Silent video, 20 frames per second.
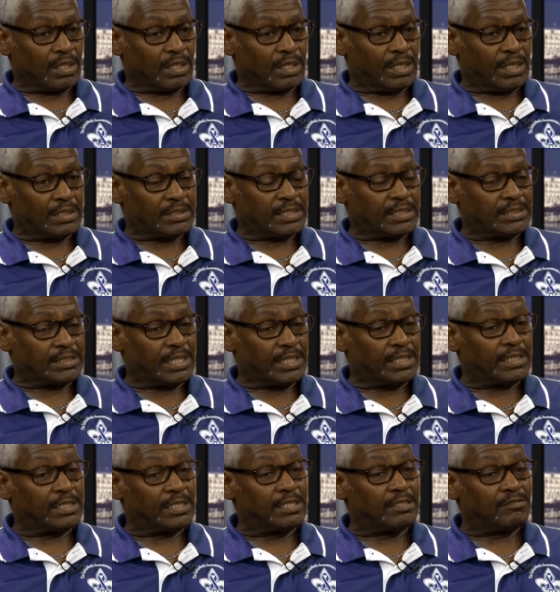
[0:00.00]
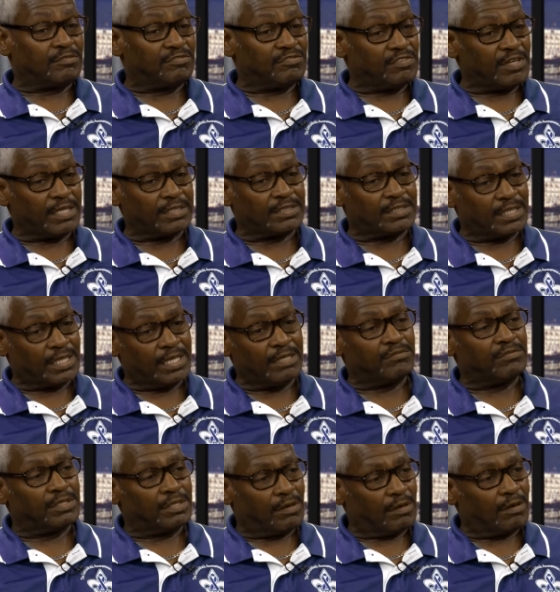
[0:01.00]
as I said, it affects
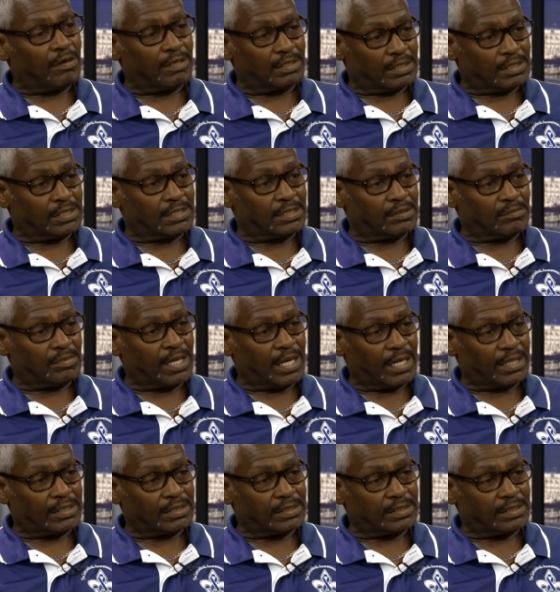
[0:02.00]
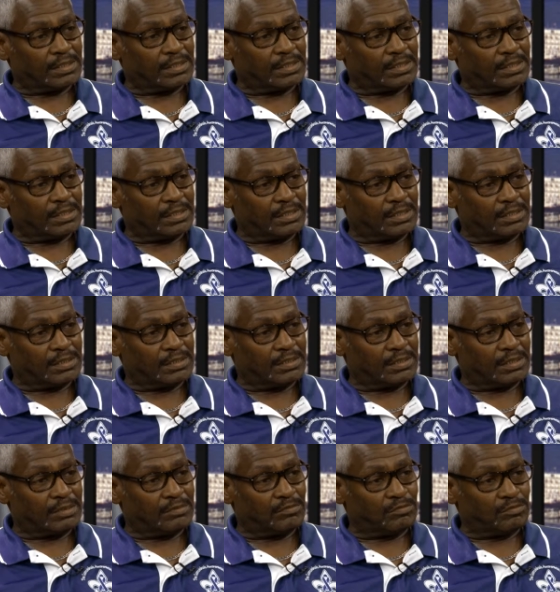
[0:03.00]
every organ in the body. It
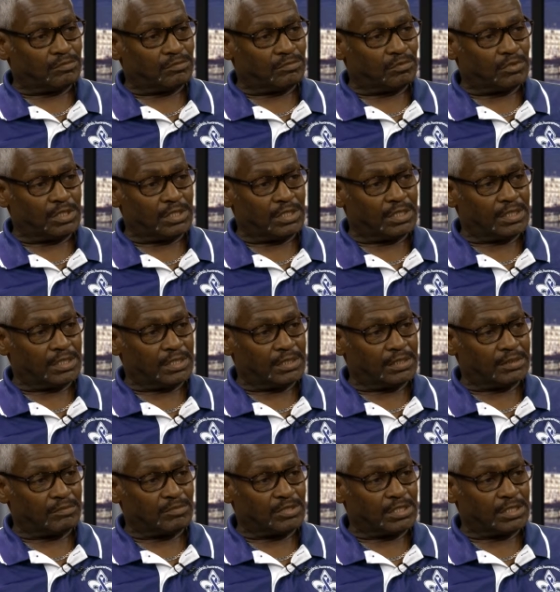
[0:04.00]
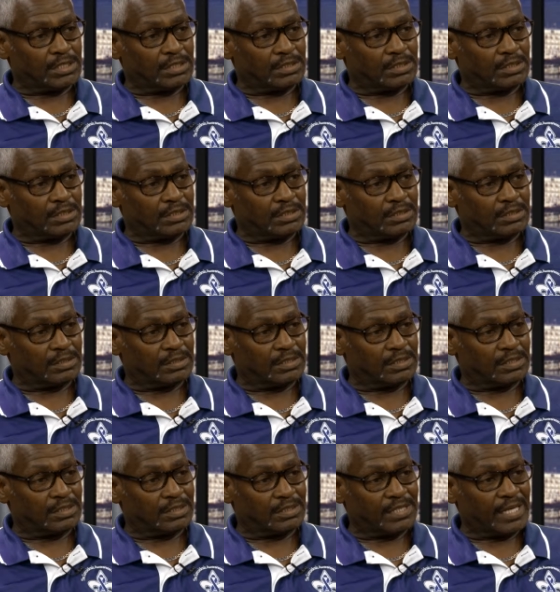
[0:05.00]
really, I mean, it
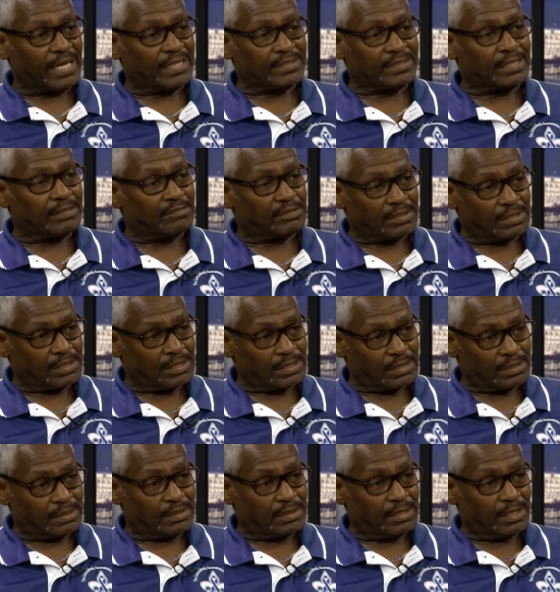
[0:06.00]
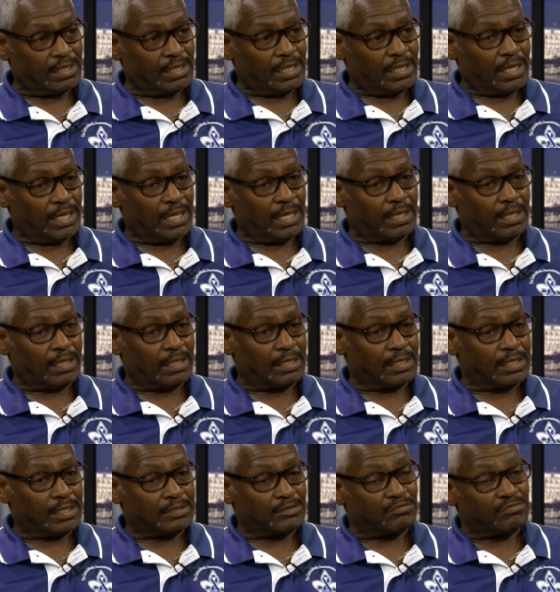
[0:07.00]
attacks everything. It
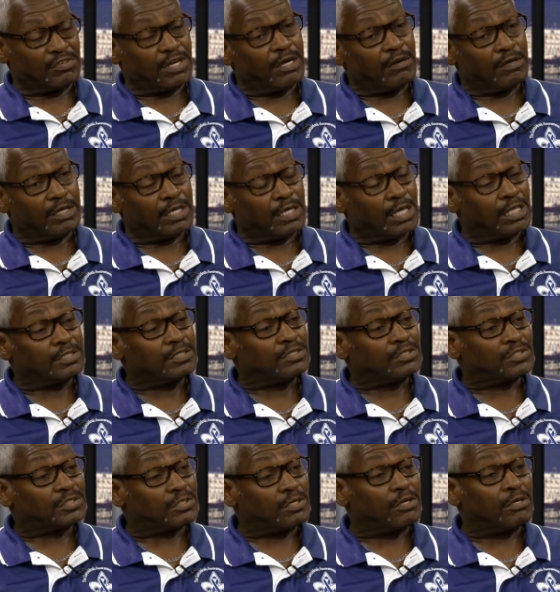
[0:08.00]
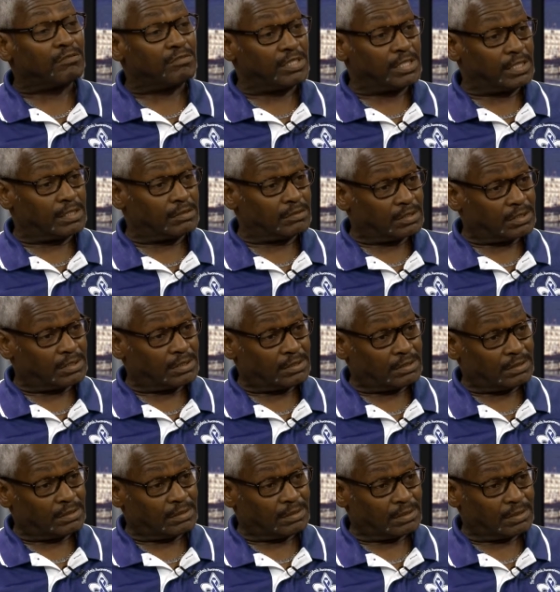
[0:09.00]
is a very underserved
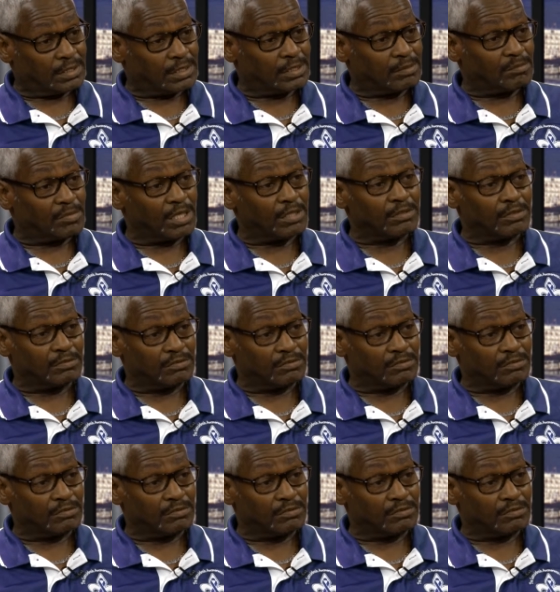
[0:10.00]
illness in the medical